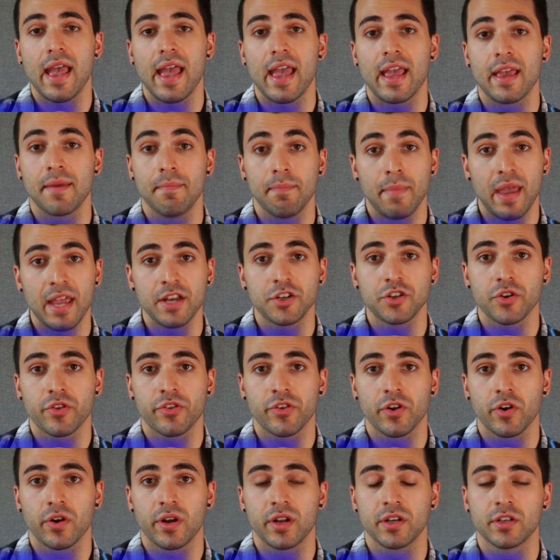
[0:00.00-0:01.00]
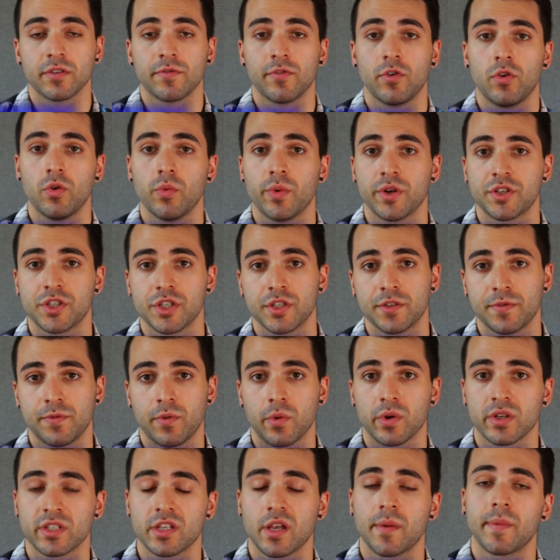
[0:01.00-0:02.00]
a major third interval, which is
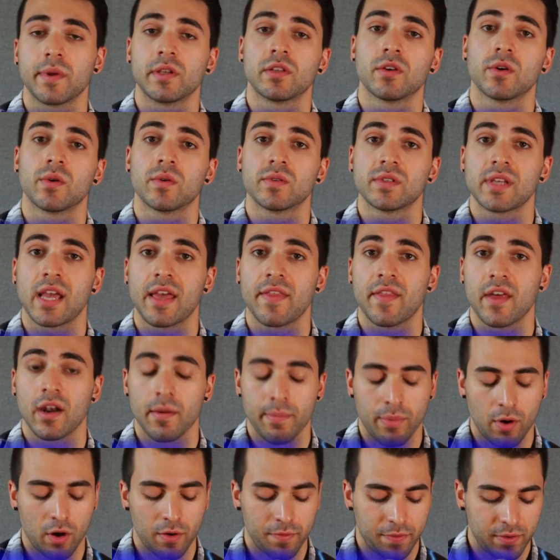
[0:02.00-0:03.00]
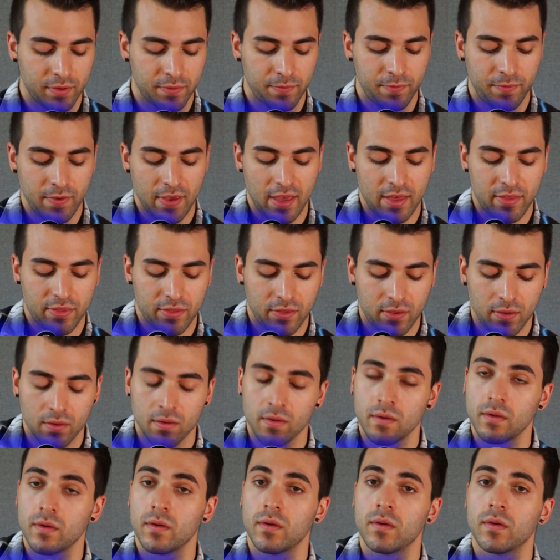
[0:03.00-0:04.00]
4 semitones, and then a perfect fifth.
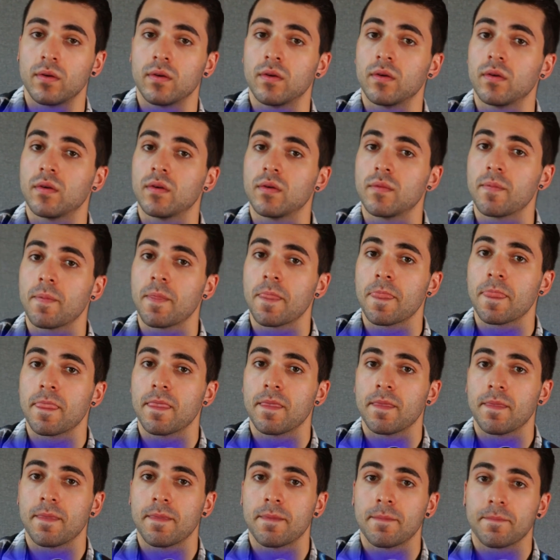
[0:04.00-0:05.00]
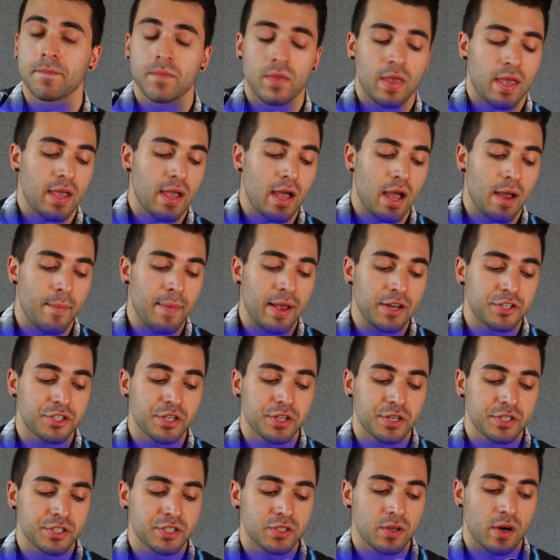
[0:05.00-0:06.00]
Okay, I'm actually
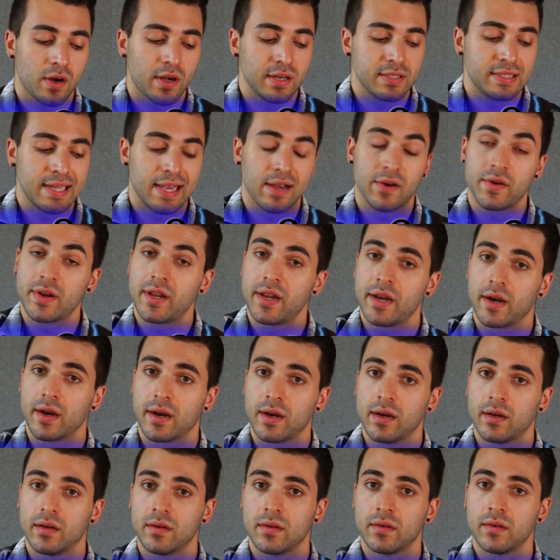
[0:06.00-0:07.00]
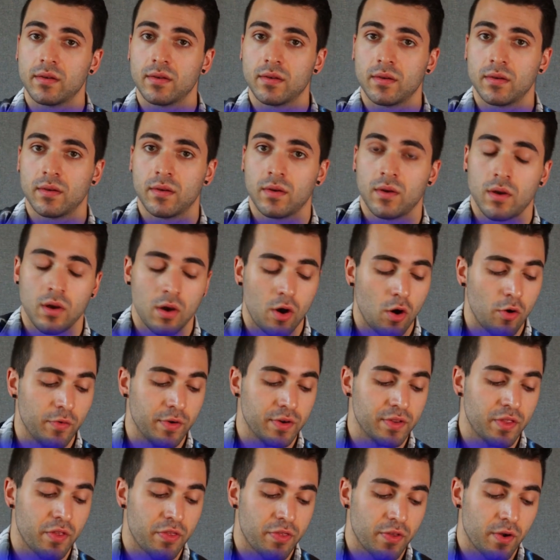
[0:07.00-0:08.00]
going to start it down here, over
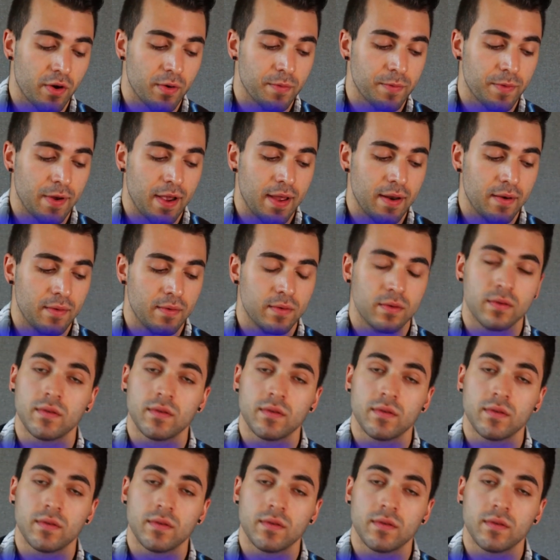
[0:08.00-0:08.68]
at the 3rd fret.